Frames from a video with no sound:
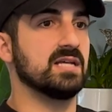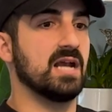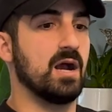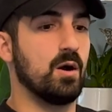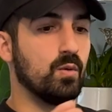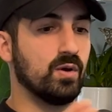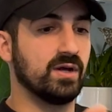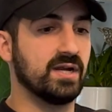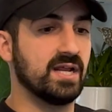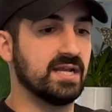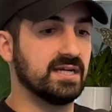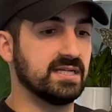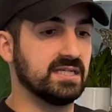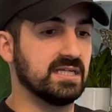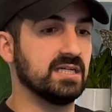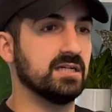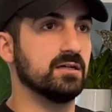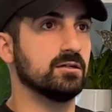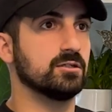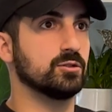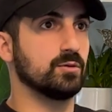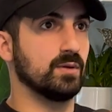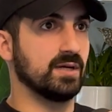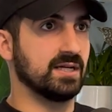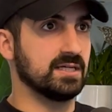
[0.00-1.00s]
I want to adhere
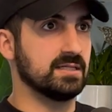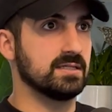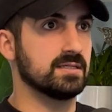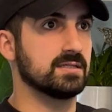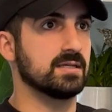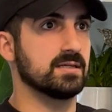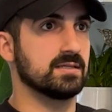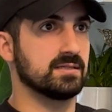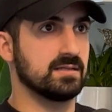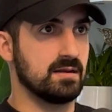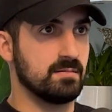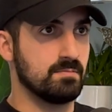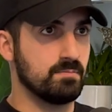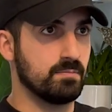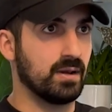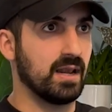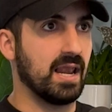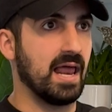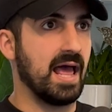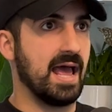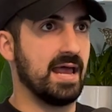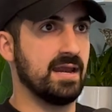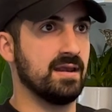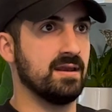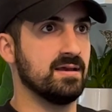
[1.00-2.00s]
to a consistent
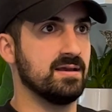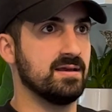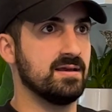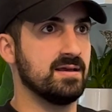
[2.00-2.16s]
plan.